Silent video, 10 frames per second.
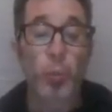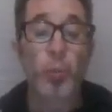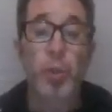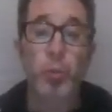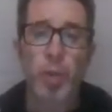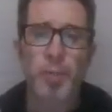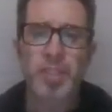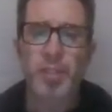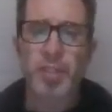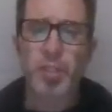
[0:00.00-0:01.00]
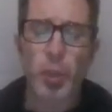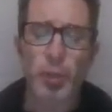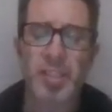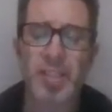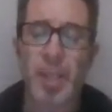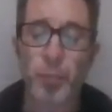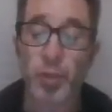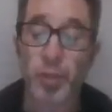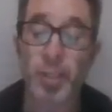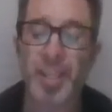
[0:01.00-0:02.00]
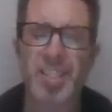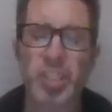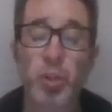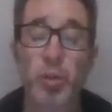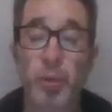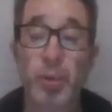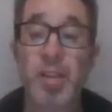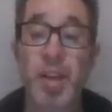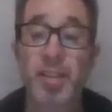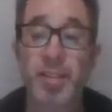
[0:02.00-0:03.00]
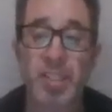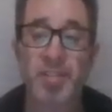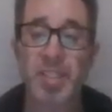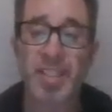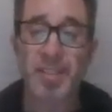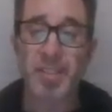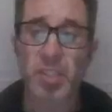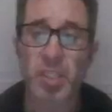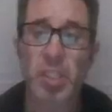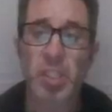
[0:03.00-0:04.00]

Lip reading: when the raw materials go into the laboratory, they actually go through 900 different tests